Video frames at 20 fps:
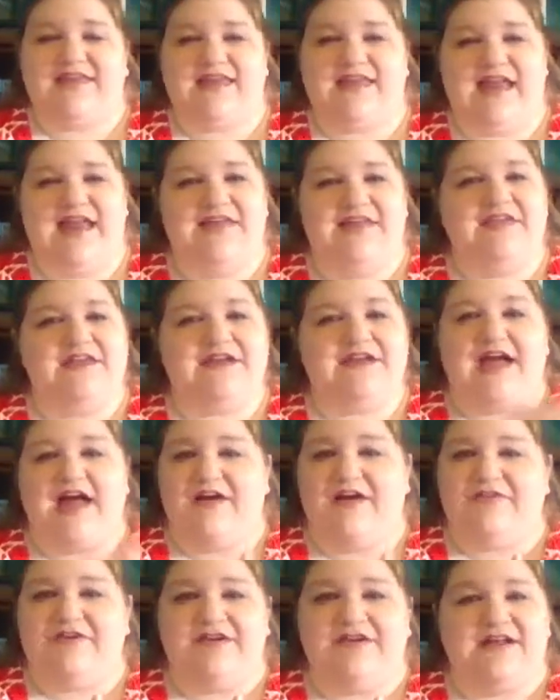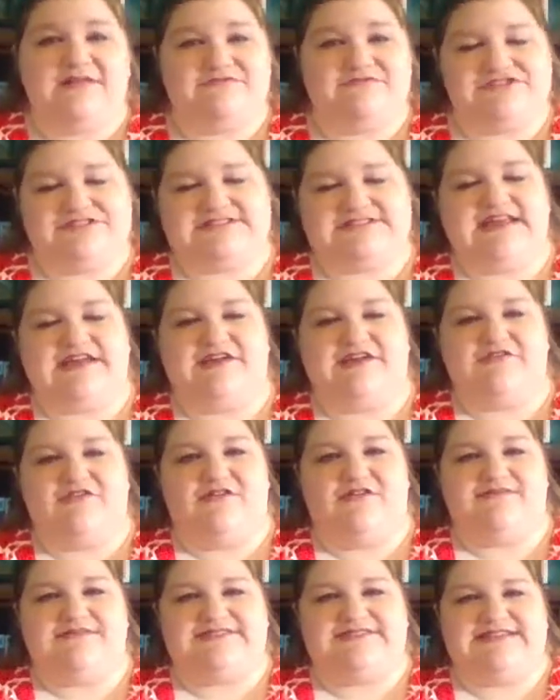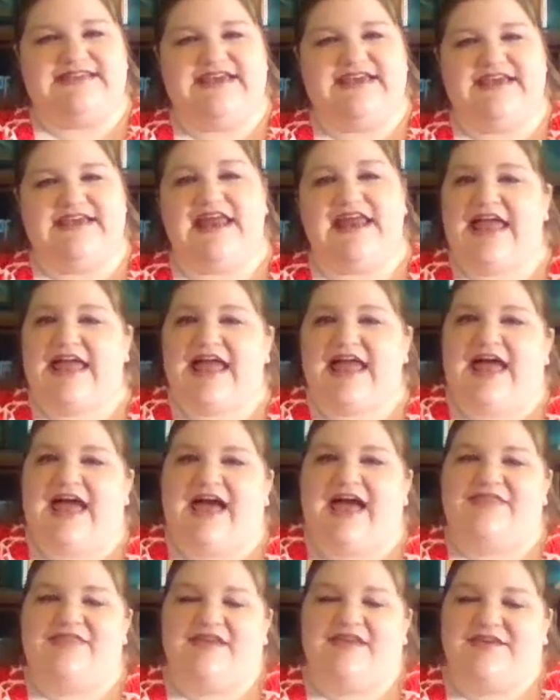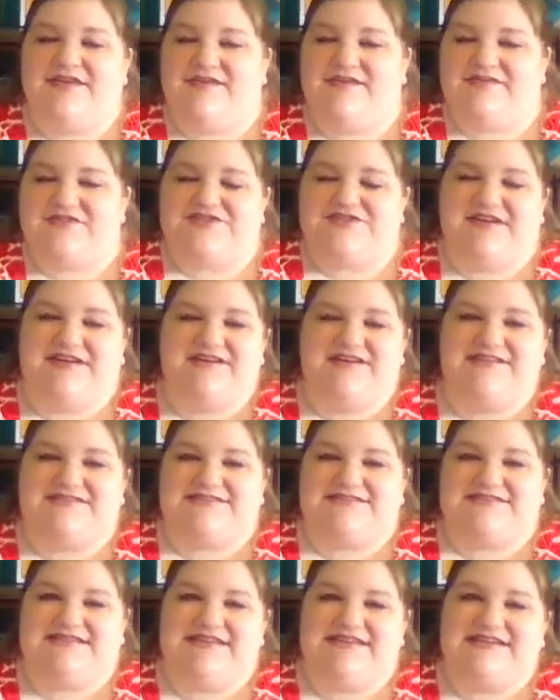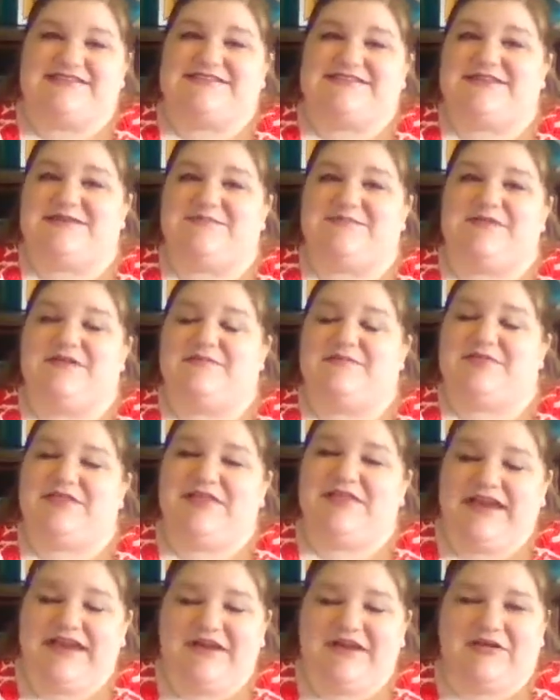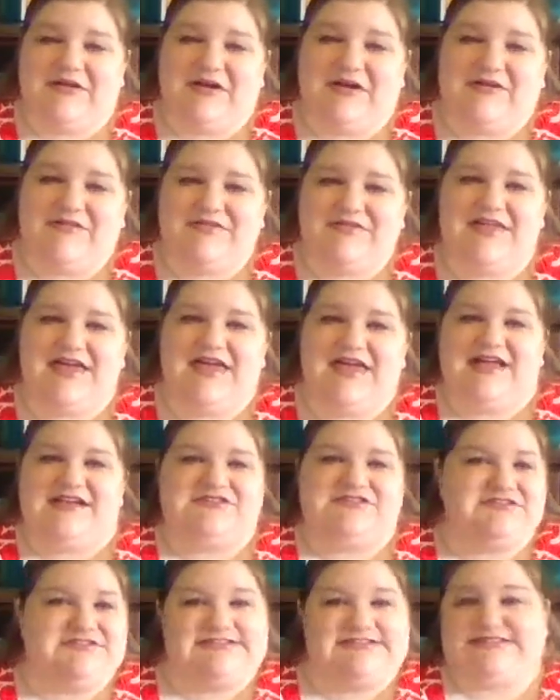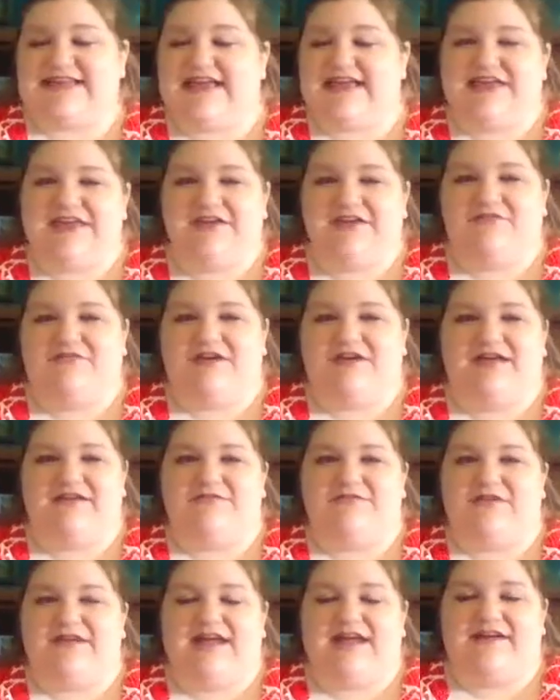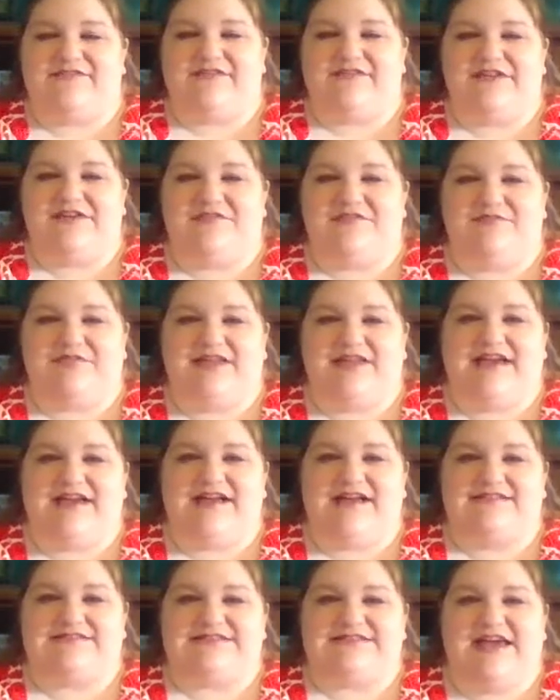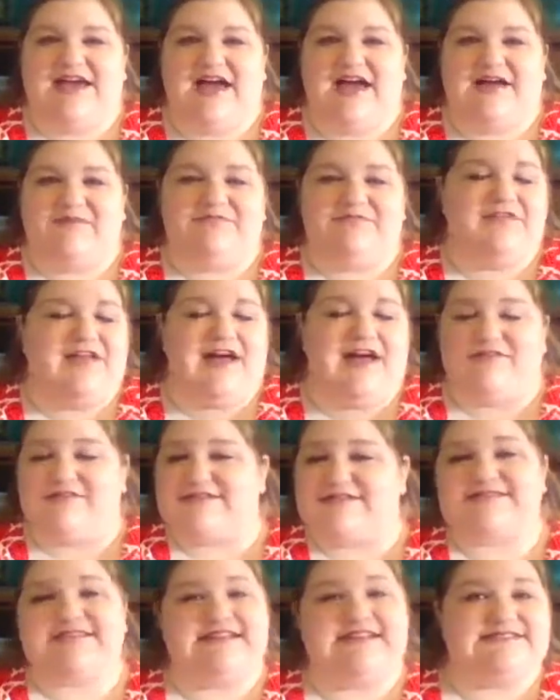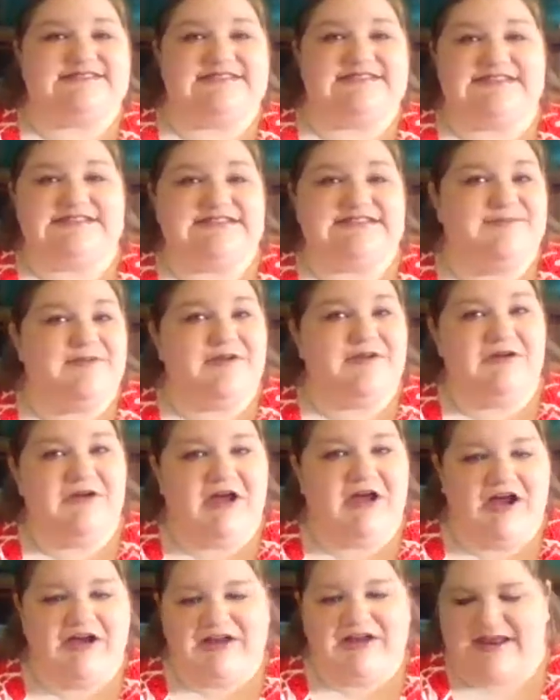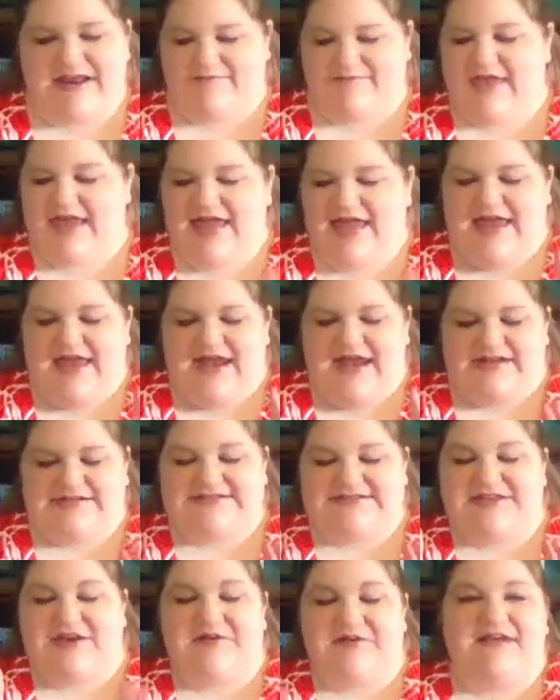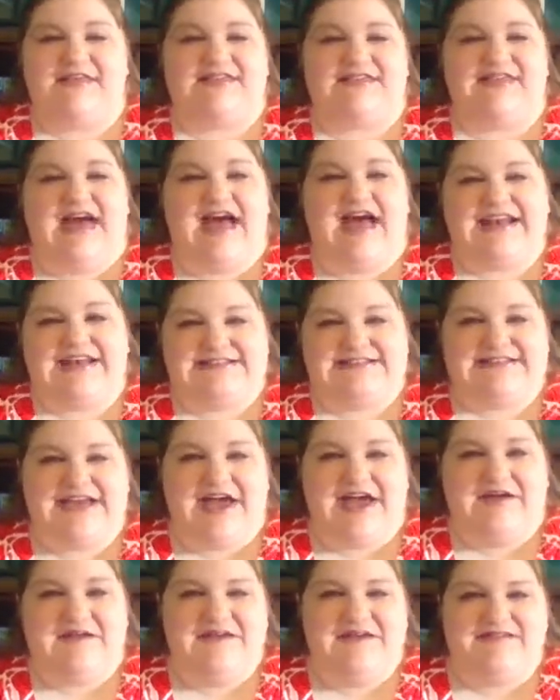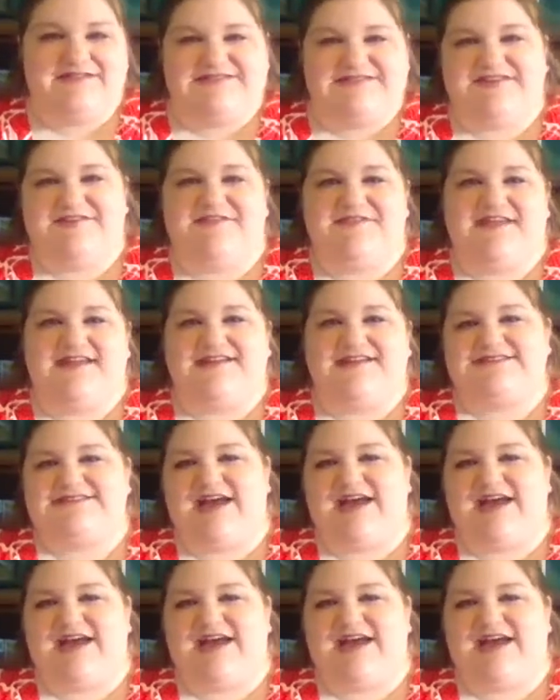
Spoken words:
and then cover it up just like a normal seed, and then you should see some plant growth just like you would whenever you plant flower seeds in a typical garden. And so that is how you do this.